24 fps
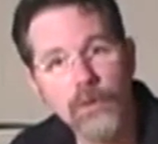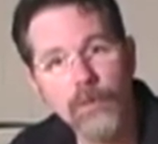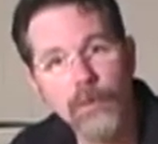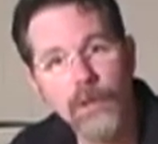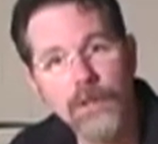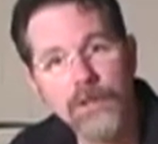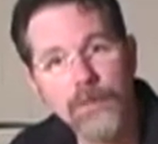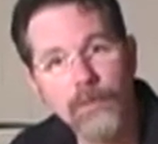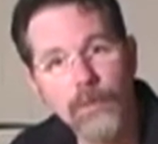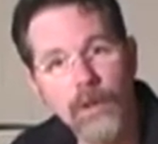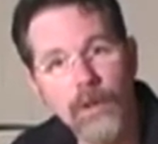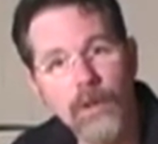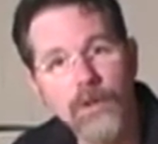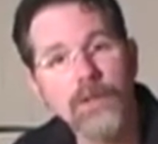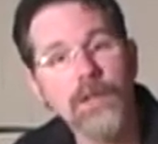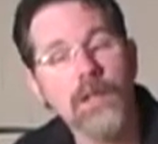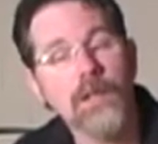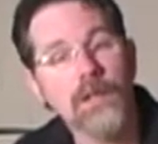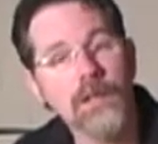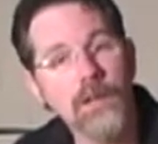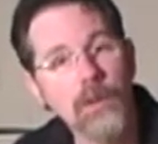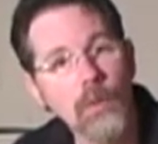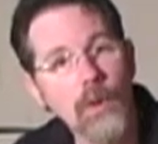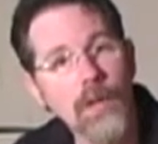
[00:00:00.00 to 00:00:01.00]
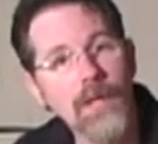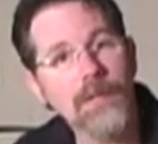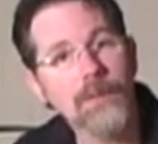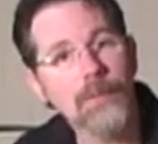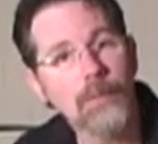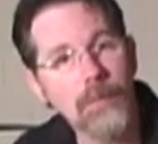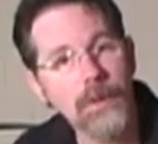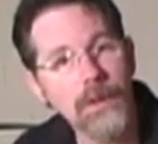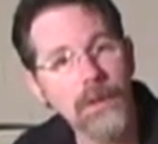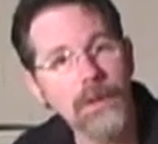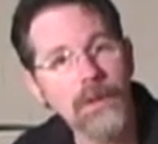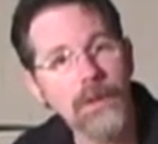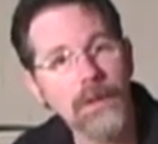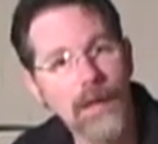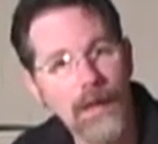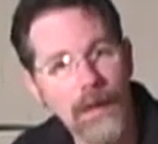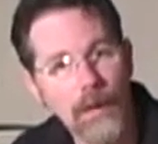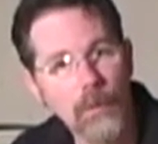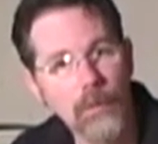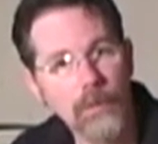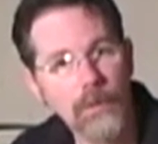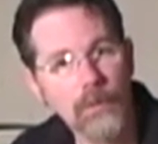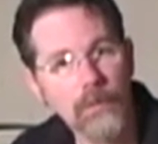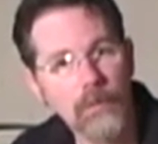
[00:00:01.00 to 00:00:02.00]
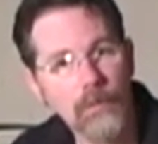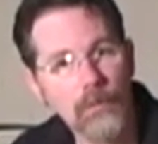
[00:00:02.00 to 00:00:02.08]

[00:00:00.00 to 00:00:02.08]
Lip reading: Bus models, a USB out,